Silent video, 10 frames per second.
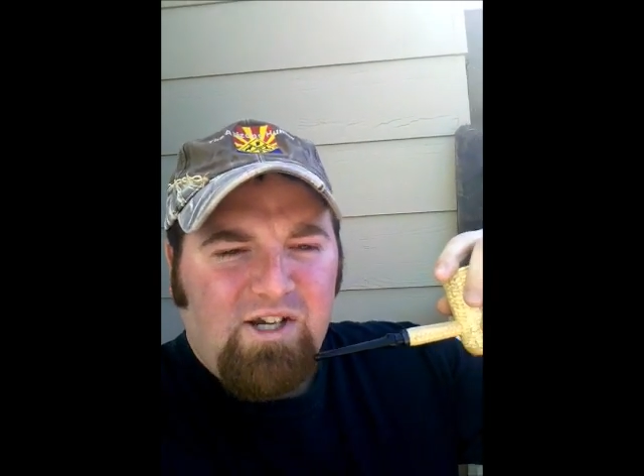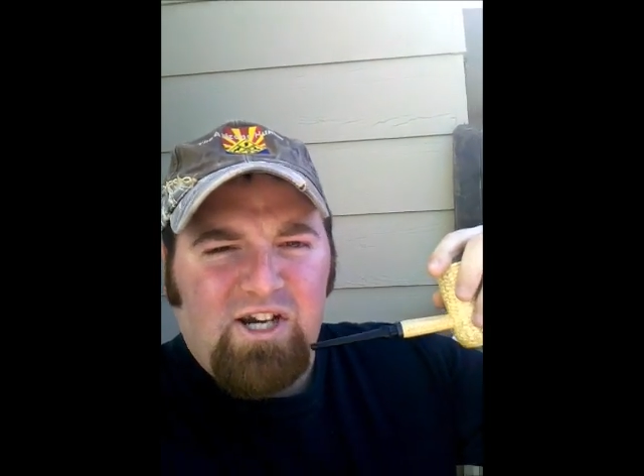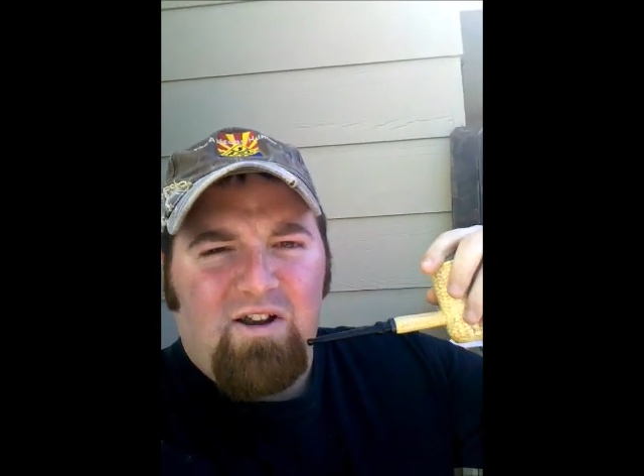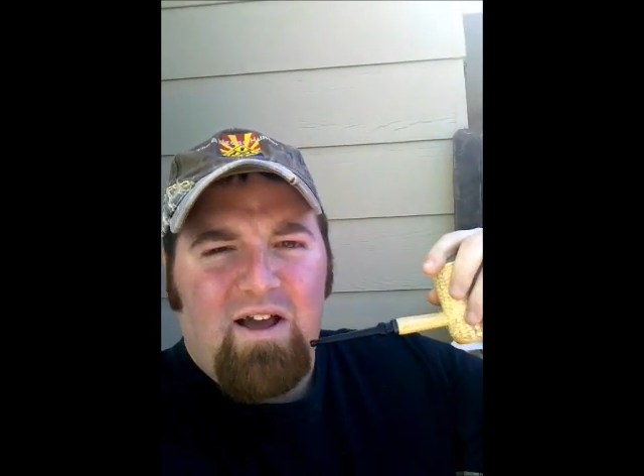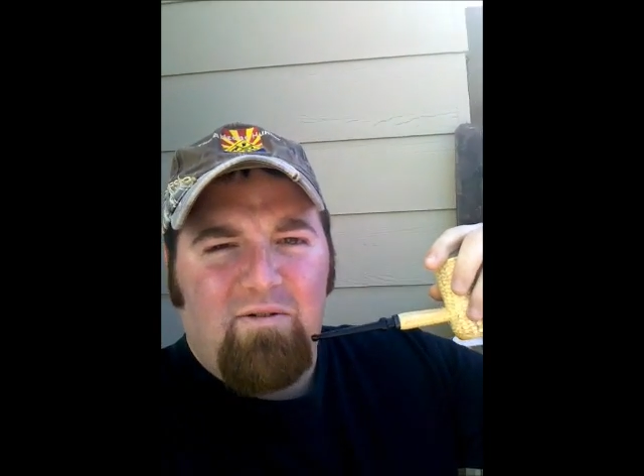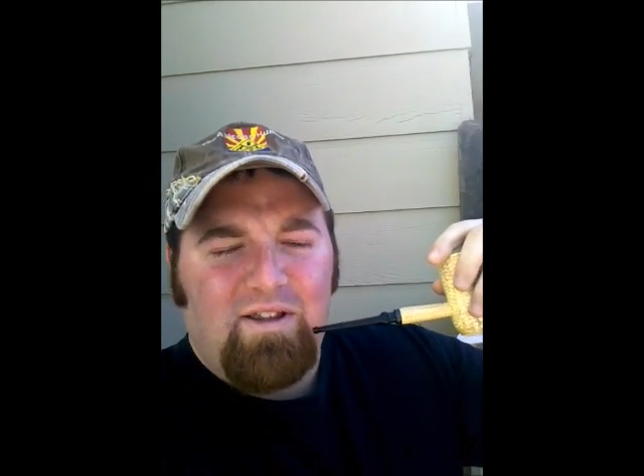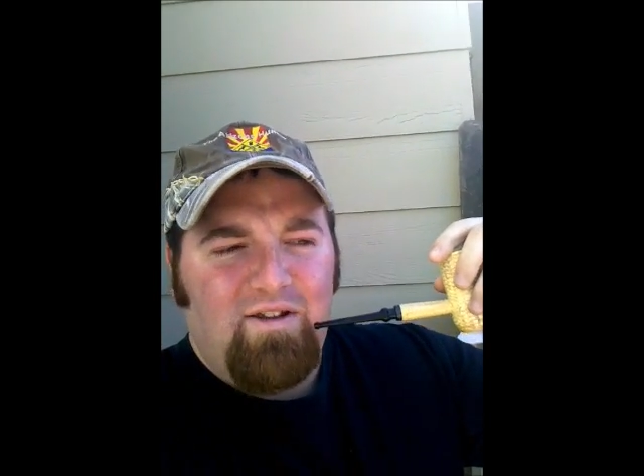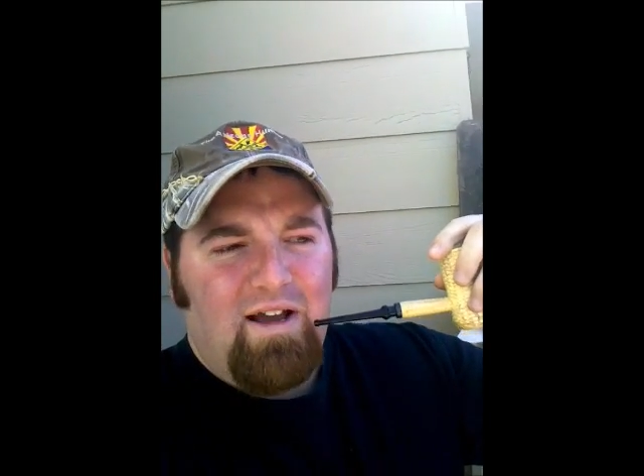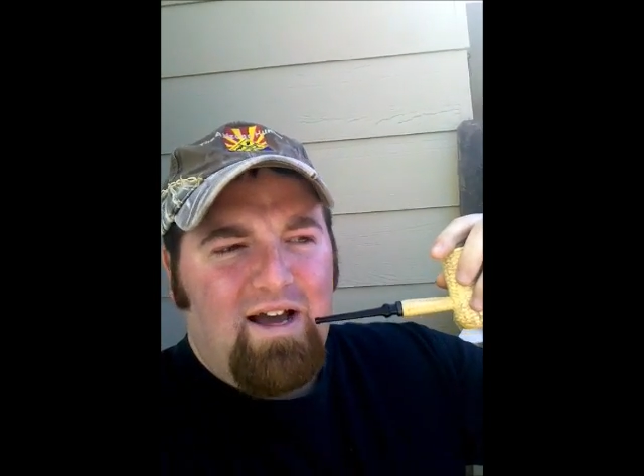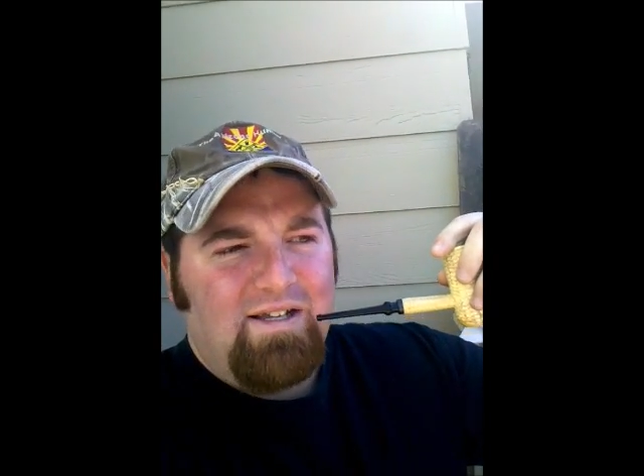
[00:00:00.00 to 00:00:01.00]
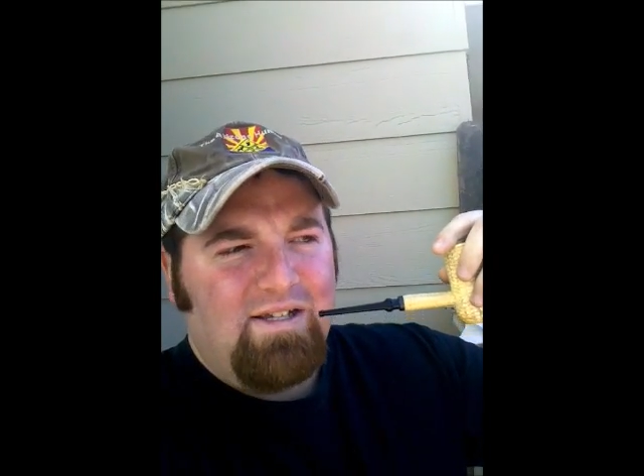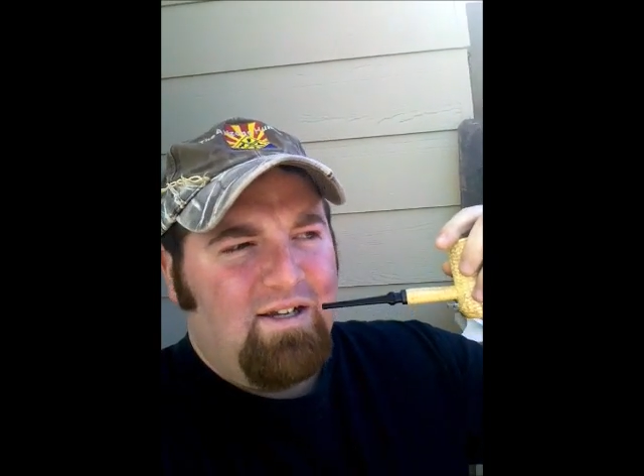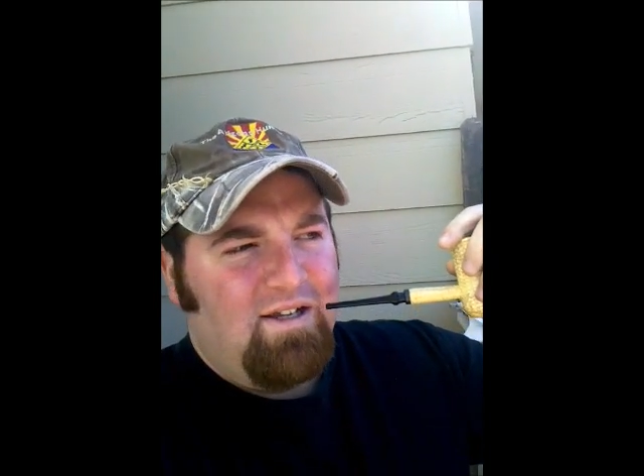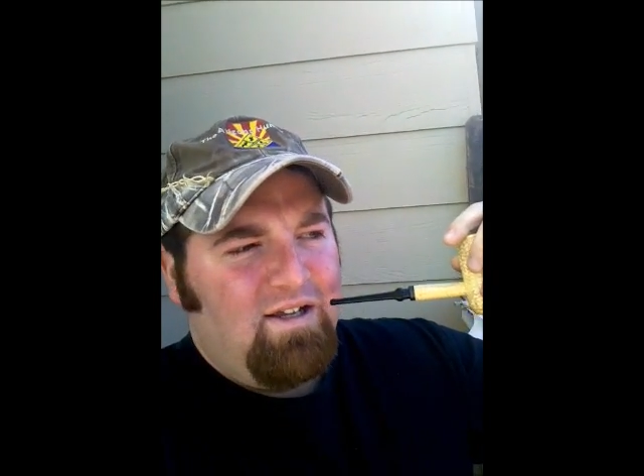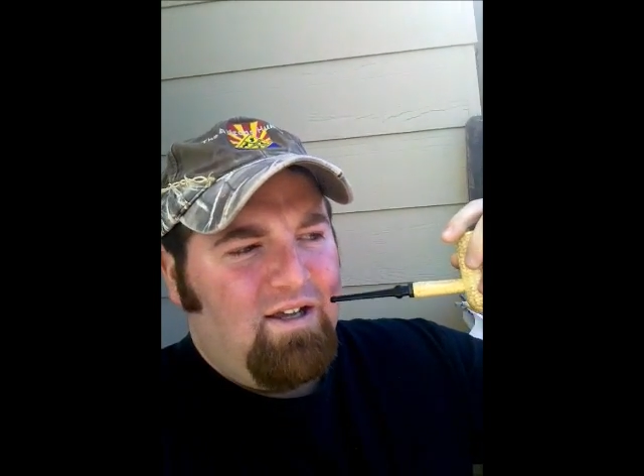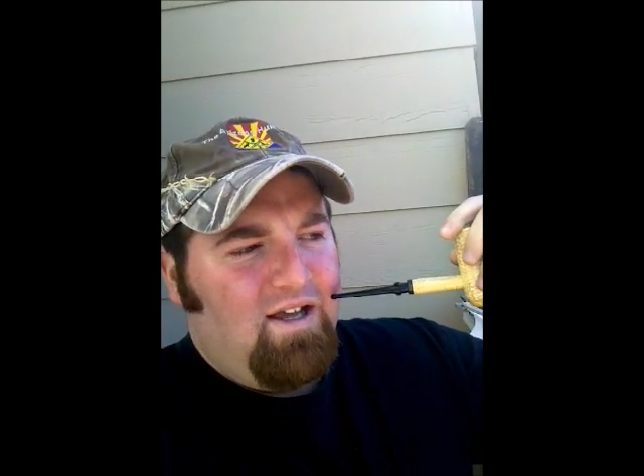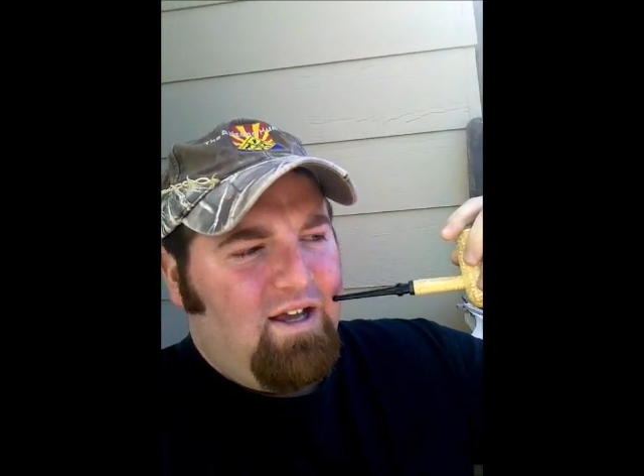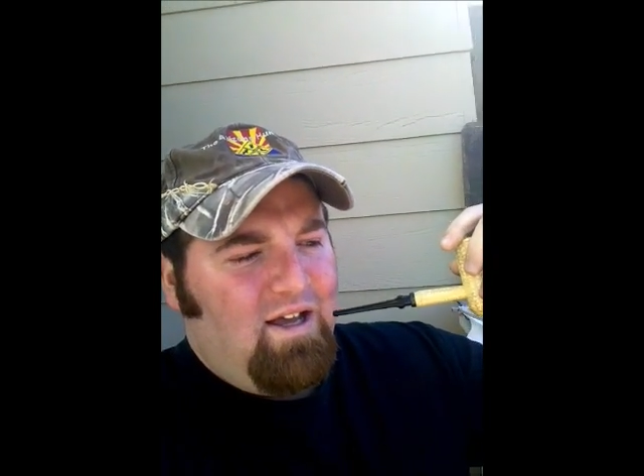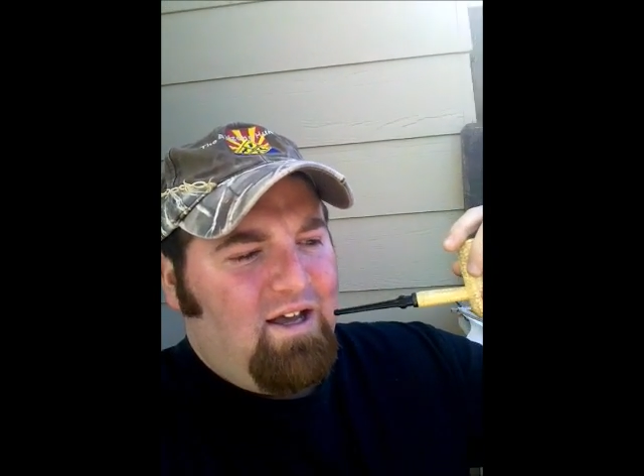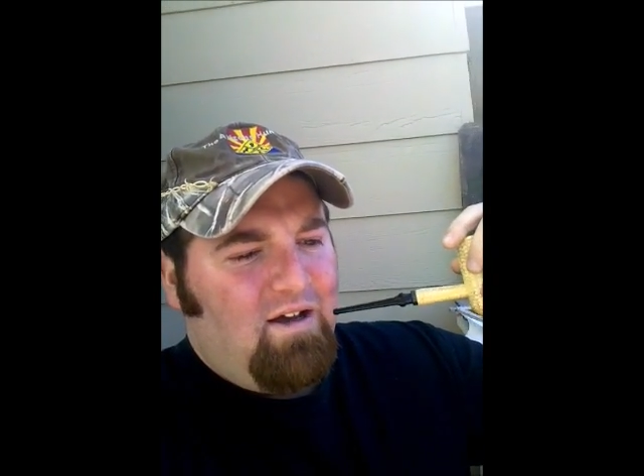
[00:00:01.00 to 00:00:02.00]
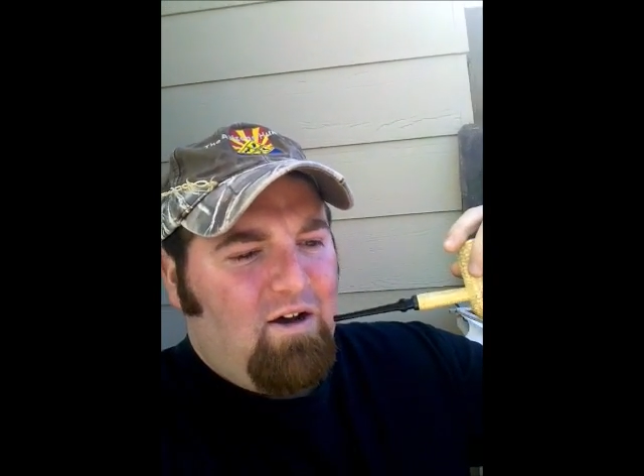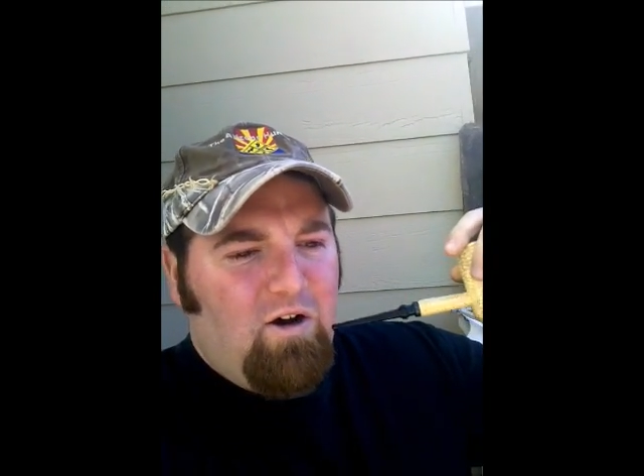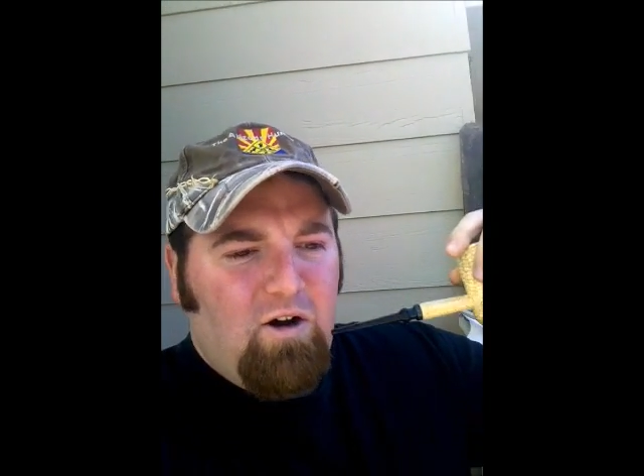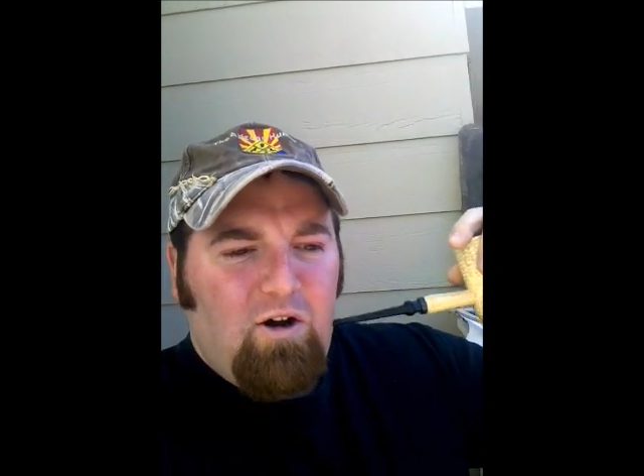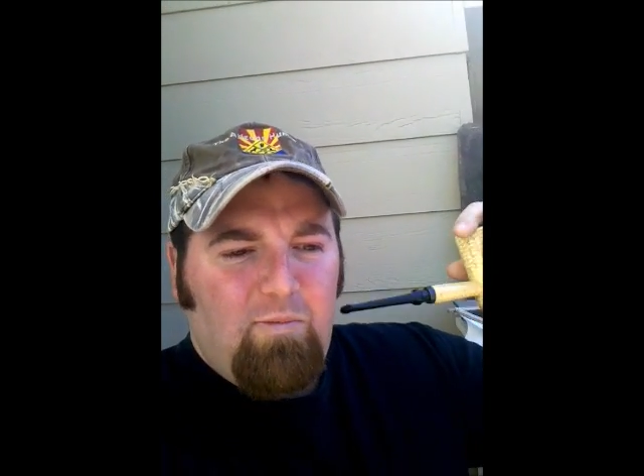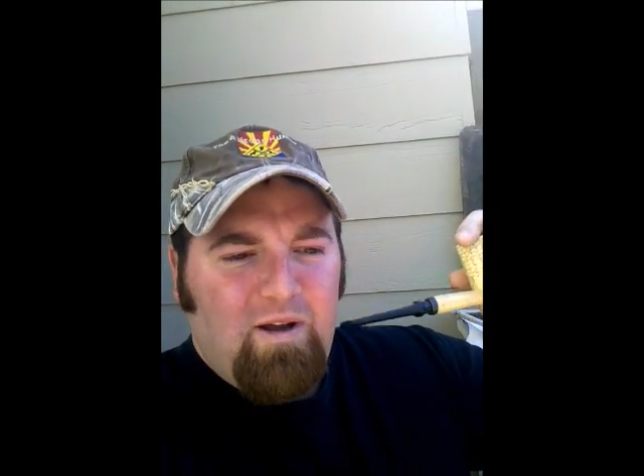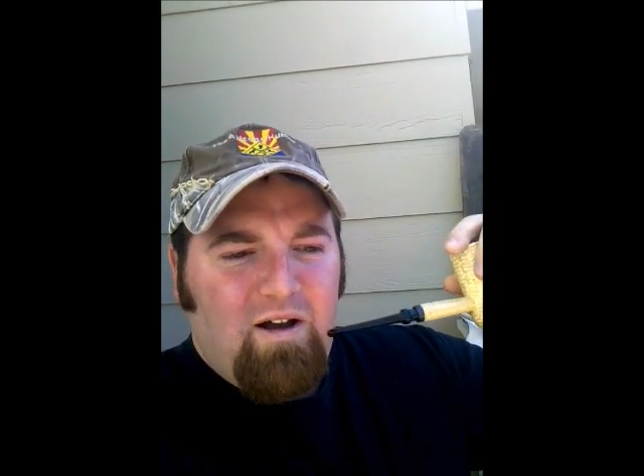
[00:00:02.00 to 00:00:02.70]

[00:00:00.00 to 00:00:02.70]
share that with you guys. Hope